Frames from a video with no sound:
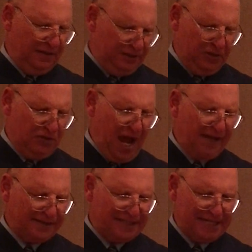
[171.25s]
Do
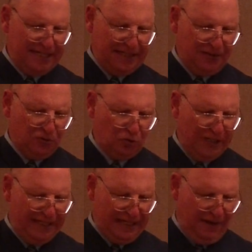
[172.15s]
not seek a
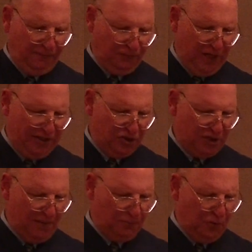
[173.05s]
treaty of
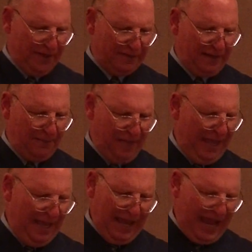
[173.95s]
friendship with them
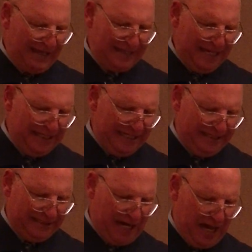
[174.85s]
at
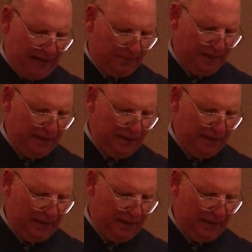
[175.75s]
any time,